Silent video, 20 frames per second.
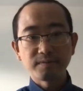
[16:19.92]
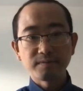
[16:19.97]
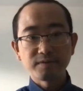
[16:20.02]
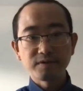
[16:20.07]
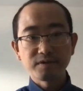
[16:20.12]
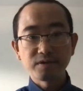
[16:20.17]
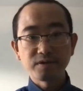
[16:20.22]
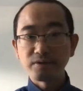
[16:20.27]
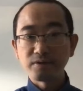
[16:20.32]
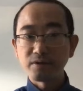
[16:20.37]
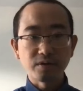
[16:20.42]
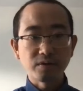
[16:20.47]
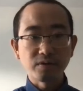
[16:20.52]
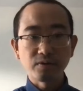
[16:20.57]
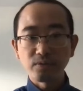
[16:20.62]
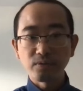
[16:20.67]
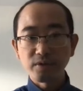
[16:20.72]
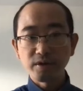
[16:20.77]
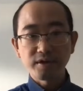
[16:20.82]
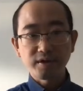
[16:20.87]
So
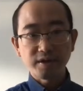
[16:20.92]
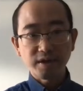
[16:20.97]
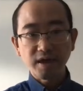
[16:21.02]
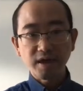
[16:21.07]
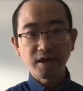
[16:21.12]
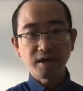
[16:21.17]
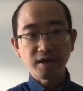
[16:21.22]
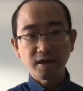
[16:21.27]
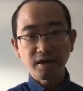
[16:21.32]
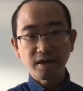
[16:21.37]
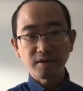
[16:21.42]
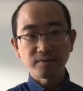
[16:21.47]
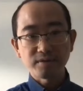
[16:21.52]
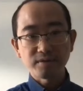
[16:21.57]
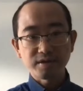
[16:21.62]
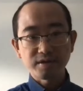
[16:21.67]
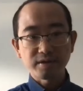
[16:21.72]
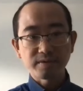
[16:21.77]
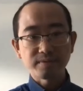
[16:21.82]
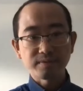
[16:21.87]
with that, I
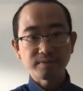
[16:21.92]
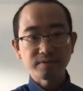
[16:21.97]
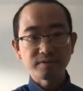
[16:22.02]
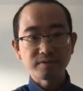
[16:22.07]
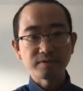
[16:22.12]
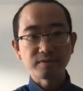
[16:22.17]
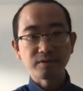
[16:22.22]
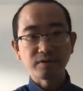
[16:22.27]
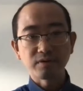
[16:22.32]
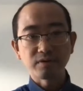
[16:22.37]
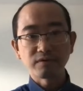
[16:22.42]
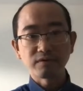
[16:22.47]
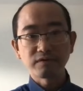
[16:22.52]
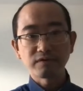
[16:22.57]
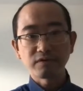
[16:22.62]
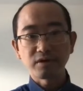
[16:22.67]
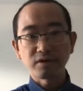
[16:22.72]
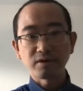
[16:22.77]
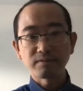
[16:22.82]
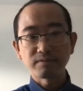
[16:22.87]
was able to go
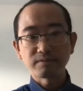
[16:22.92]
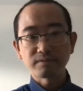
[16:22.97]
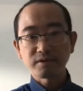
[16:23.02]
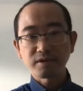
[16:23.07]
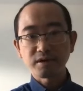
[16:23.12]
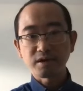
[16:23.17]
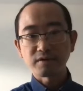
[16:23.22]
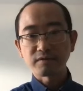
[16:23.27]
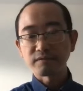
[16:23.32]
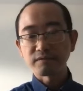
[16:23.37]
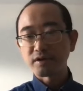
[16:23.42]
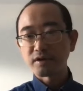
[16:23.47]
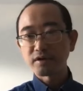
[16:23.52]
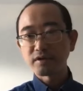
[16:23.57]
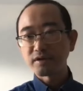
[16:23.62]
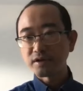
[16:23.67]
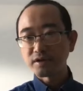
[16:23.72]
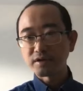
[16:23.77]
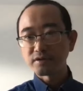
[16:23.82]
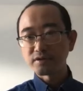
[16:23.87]
from kind of
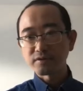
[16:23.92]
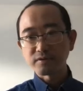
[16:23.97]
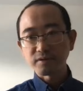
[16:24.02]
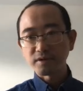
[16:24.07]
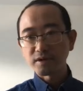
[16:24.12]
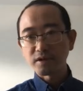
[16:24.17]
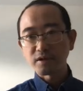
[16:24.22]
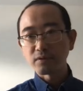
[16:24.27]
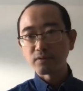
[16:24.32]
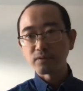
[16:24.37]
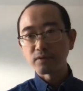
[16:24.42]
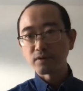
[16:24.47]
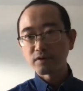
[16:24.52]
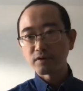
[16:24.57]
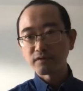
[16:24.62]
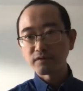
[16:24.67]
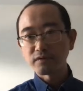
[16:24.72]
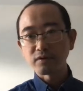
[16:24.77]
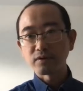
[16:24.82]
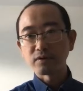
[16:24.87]
nothing to like a
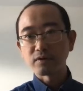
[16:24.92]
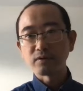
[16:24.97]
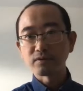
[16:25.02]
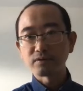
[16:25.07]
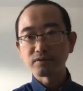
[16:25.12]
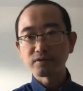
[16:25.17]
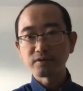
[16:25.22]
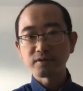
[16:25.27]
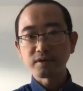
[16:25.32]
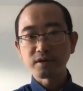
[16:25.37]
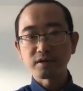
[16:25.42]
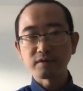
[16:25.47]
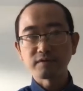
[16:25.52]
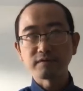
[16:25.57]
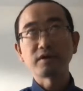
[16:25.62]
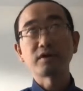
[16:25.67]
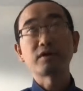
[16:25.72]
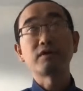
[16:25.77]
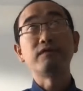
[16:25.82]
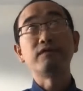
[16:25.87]
workflow to kind
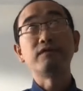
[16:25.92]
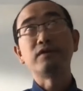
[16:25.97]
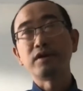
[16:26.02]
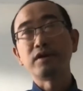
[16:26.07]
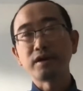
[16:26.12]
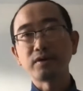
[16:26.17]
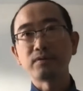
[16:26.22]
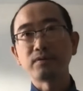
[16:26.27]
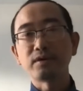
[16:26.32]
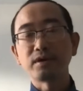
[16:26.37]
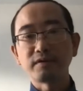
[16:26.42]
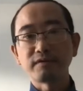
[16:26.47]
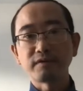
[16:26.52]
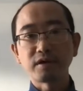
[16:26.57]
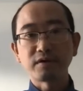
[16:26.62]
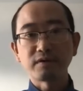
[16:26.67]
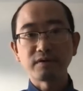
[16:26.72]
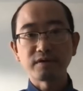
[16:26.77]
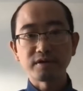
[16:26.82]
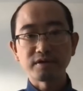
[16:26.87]
of converting one of
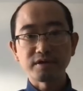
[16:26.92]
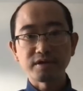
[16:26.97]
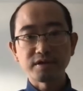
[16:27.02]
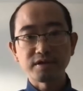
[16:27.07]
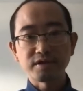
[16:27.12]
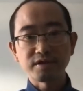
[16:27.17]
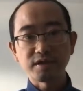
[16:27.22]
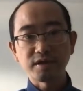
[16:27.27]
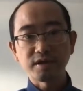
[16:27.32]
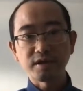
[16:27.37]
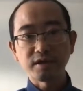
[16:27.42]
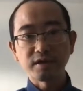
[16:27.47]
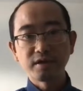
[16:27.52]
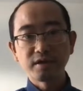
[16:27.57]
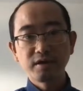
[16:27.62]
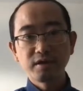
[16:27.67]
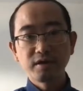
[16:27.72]
our existing